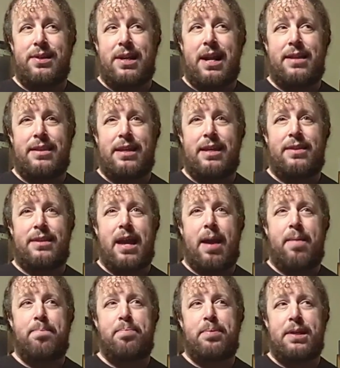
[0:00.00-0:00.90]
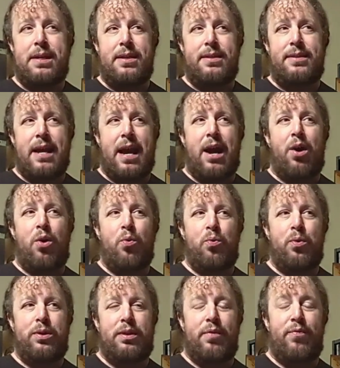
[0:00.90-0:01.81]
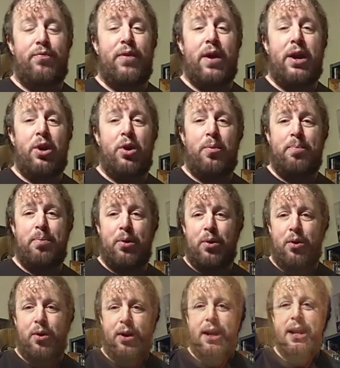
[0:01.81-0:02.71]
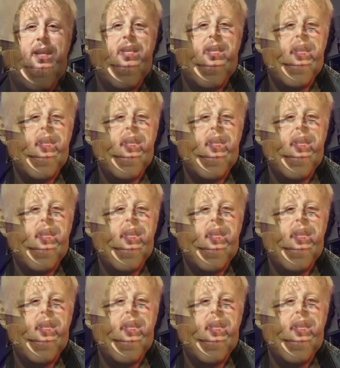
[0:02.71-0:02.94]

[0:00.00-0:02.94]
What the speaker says: and I think that peaked out with the Firebird